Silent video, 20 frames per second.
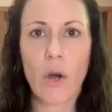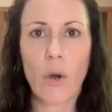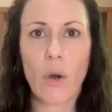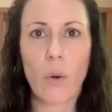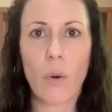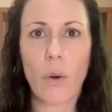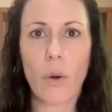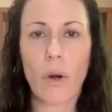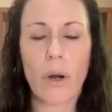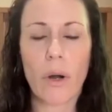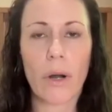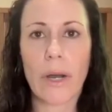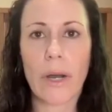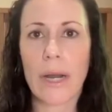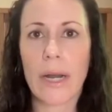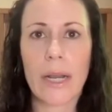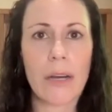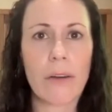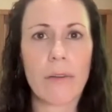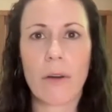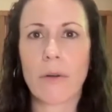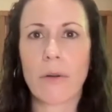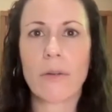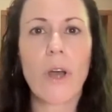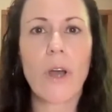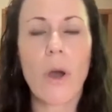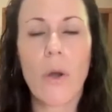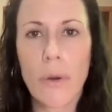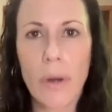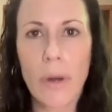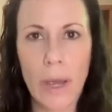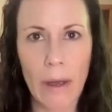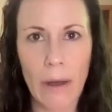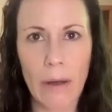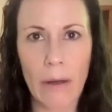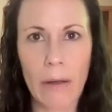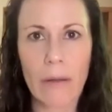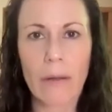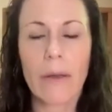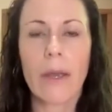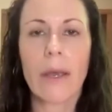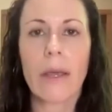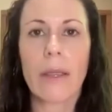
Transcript: or an ingrown toenail,